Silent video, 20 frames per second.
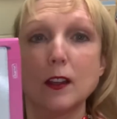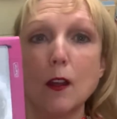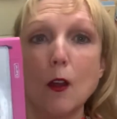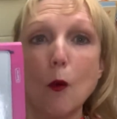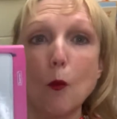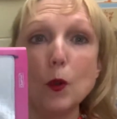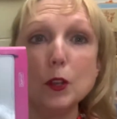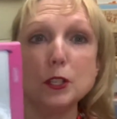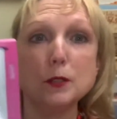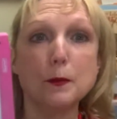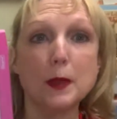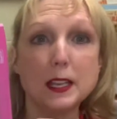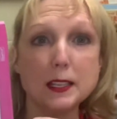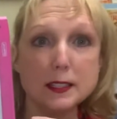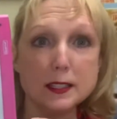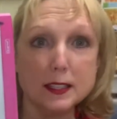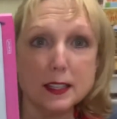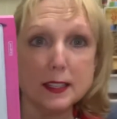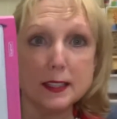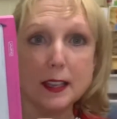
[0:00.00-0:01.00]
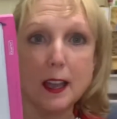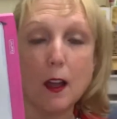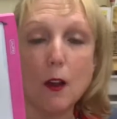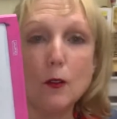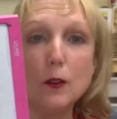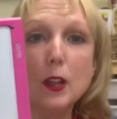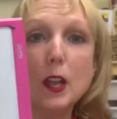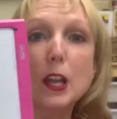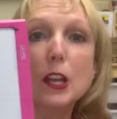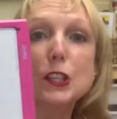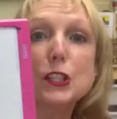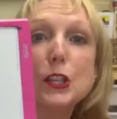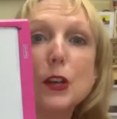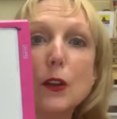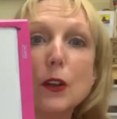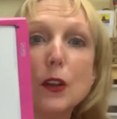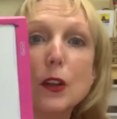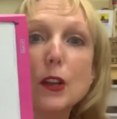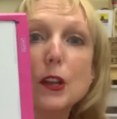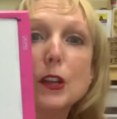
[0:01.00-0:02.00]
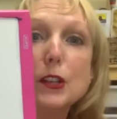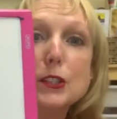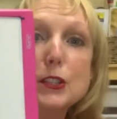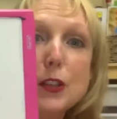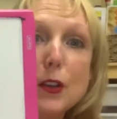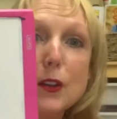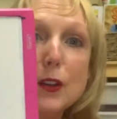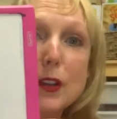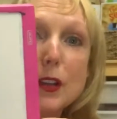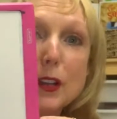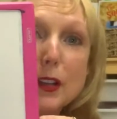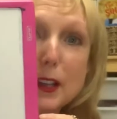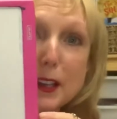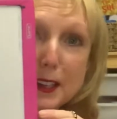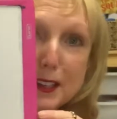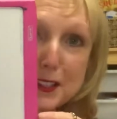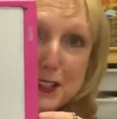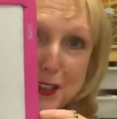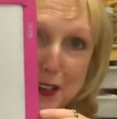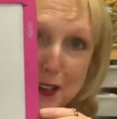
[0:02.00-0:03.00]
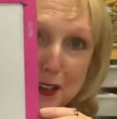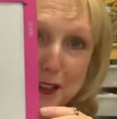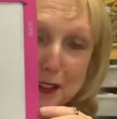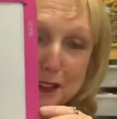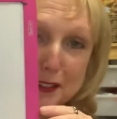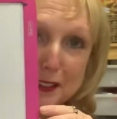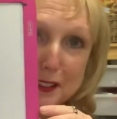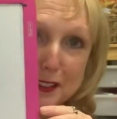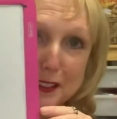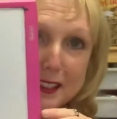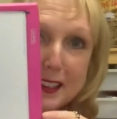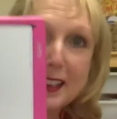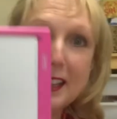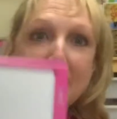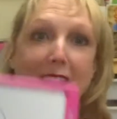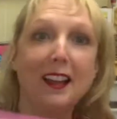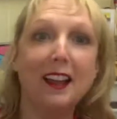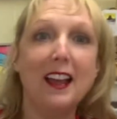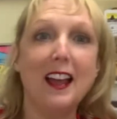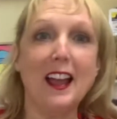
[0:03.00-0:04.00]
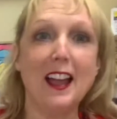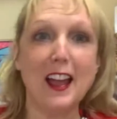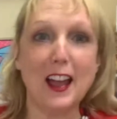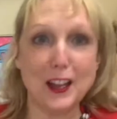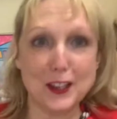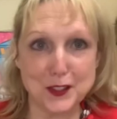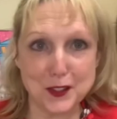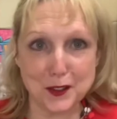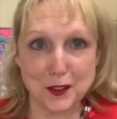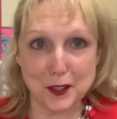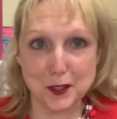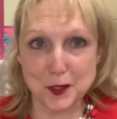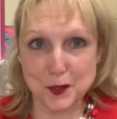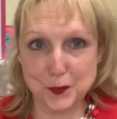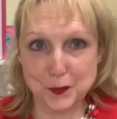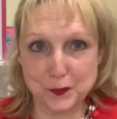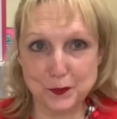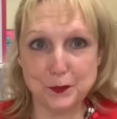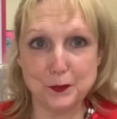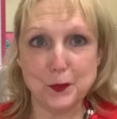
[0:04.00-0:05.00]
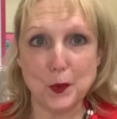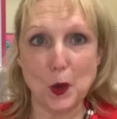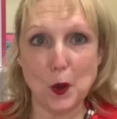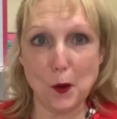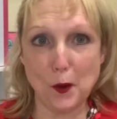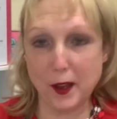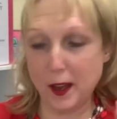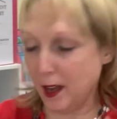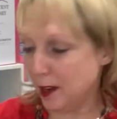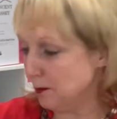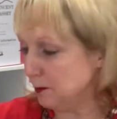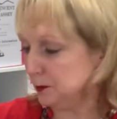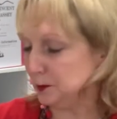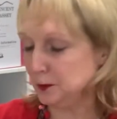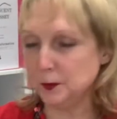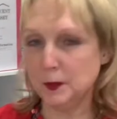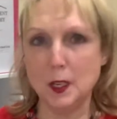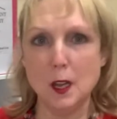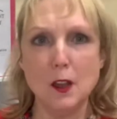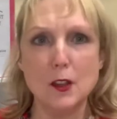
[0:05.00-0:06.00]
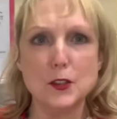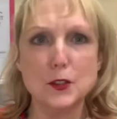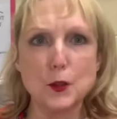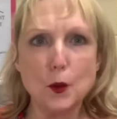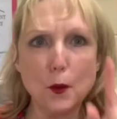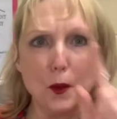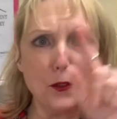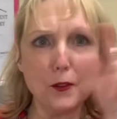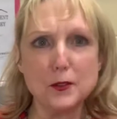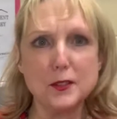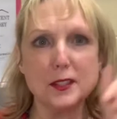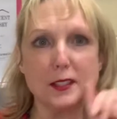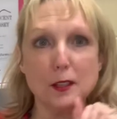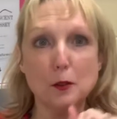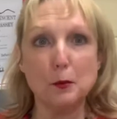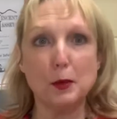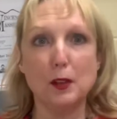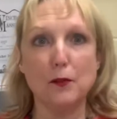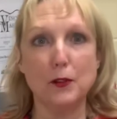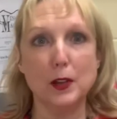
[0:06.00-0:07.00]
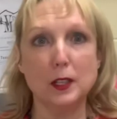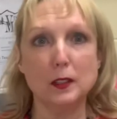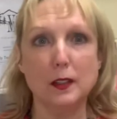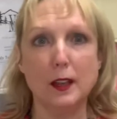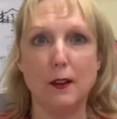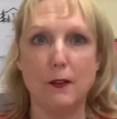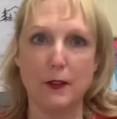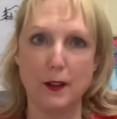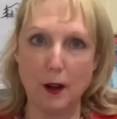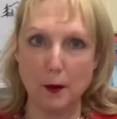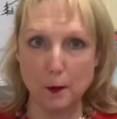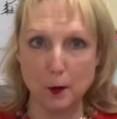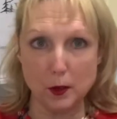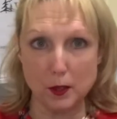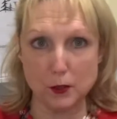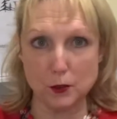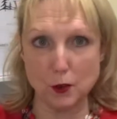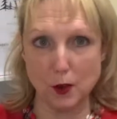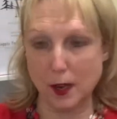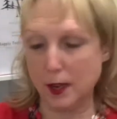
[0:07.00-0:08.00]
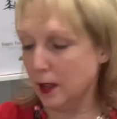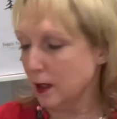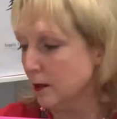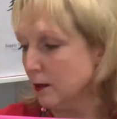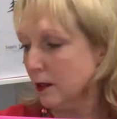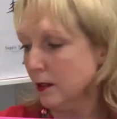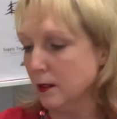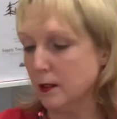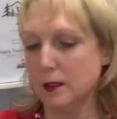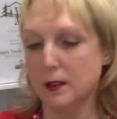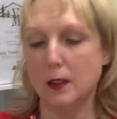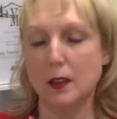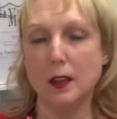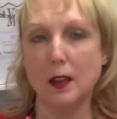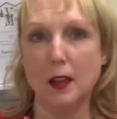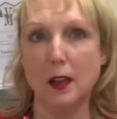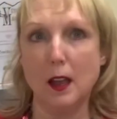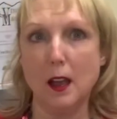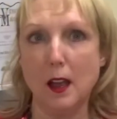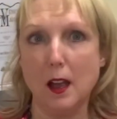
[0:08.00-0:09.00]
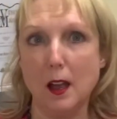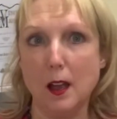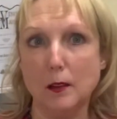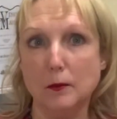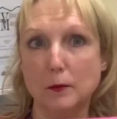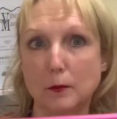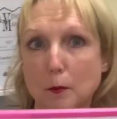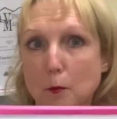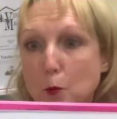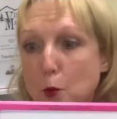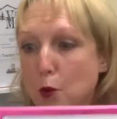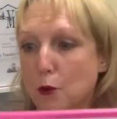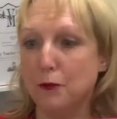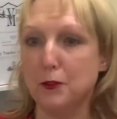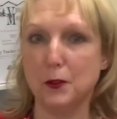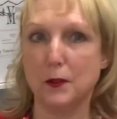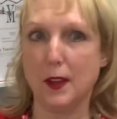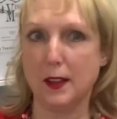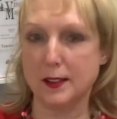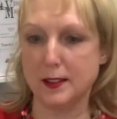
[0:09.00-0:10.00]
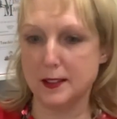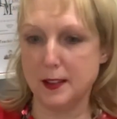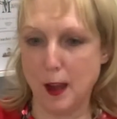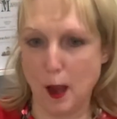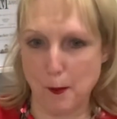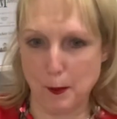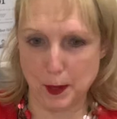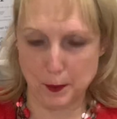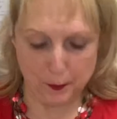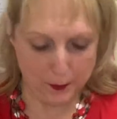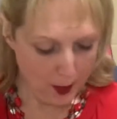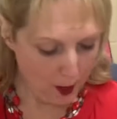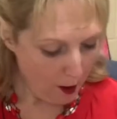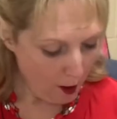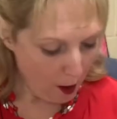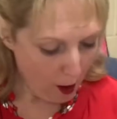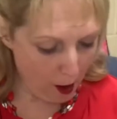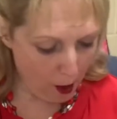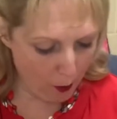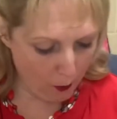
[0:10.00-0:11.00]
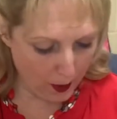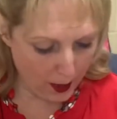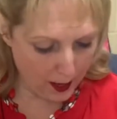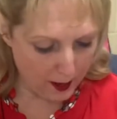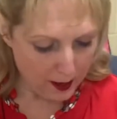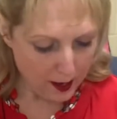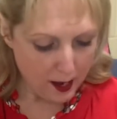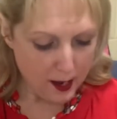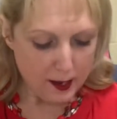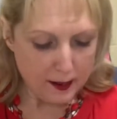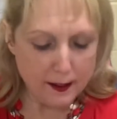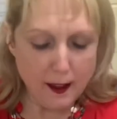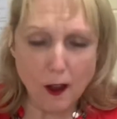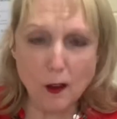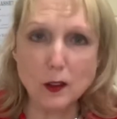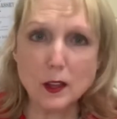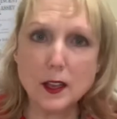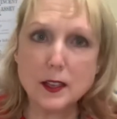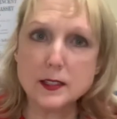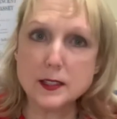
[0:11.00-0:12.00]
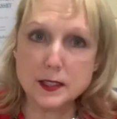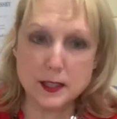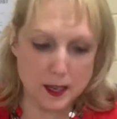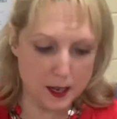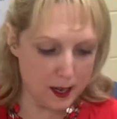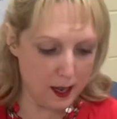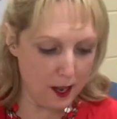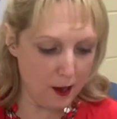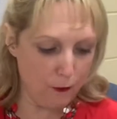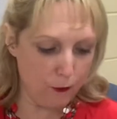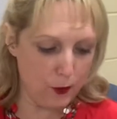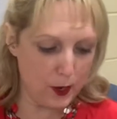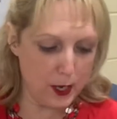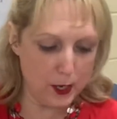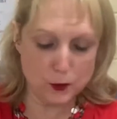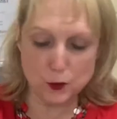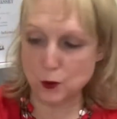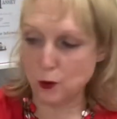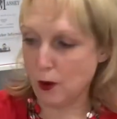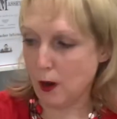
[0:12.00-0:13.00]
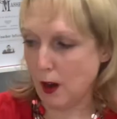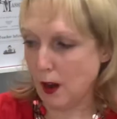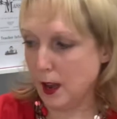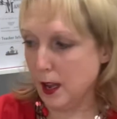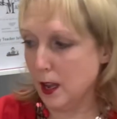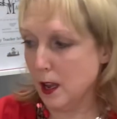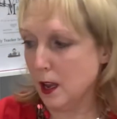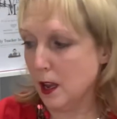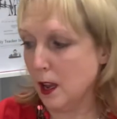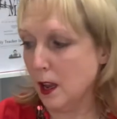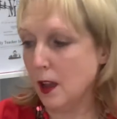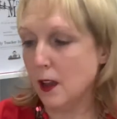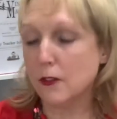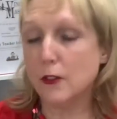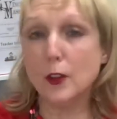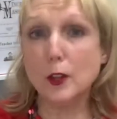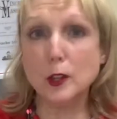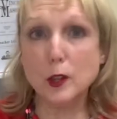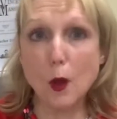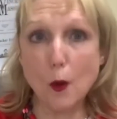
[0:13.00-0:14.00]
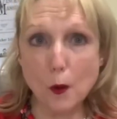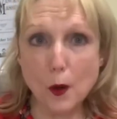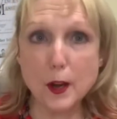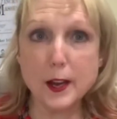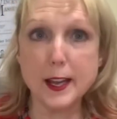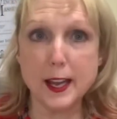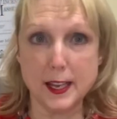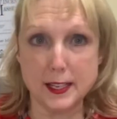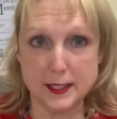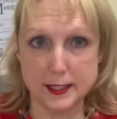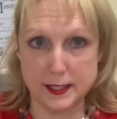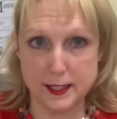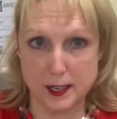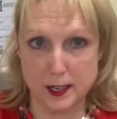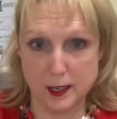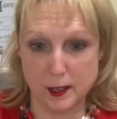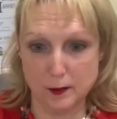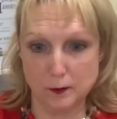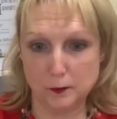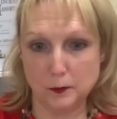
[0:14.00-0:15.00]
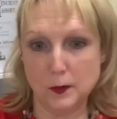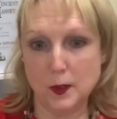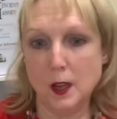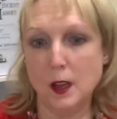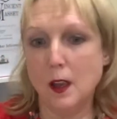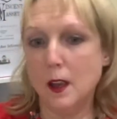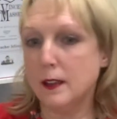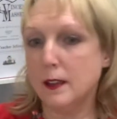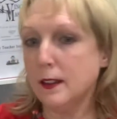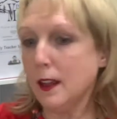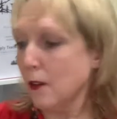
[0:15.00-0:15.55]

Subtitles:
which makes the sound D, D, D. Excellent. Okay. Sorry, there's a little bit of a glare there. I'm going to try and move so that doesn't happen. All right. Now let's see if we can try the lowercase d. Now